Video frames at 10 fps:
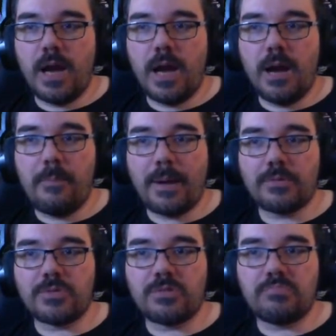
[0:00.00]

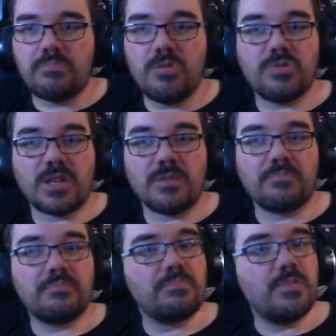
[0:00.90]
bounce using
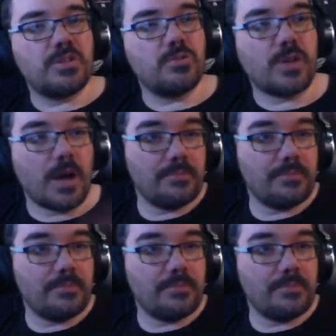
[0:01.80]
the 2 gums